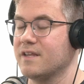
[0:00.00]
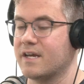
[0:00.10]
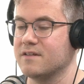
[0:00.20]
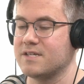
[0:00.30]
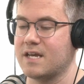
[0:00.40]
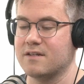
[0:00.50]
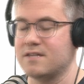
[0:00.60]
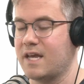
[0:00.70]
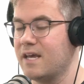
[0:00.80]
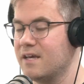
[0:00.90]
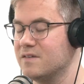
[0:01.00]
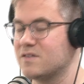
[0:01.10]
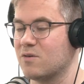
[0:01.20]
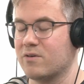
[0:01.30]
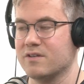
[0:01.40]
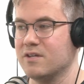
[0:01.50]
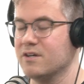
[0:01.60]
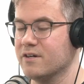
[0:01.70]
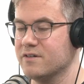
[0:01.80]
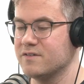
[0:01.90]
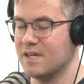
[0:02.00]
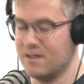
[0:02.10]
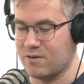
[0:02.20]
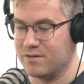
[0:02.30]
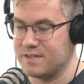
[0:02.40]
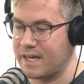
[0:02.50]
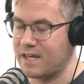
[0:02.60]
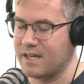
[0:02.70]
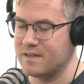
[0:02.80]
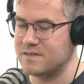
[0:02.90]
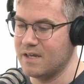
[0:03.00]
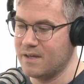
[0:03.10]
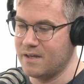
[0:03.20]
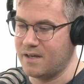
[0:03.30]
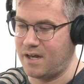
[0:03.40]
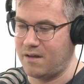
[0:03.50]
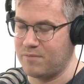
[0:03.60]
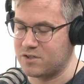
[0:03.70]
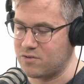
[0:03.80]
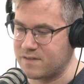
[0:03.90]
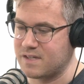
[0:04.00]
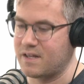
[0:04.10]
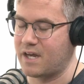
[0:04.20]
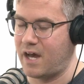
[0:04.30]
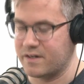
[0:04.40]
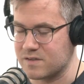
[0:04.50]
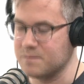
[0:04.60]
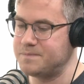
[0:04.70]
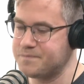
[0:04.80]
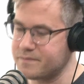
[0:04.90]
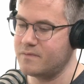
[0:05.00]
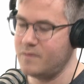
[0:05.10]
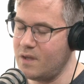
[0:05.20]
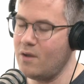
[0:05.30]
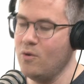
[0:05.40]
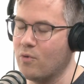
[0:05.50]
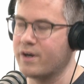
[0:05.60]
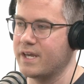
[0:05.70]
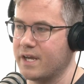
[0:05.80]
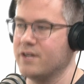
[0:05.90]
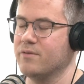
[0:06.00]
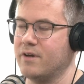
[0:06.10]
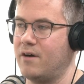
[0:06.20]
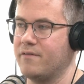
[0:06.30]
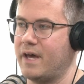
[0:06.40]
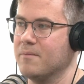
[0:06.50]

that can take mm-hmm. days or years or decades. Um, but trusting that God is working in you and all of that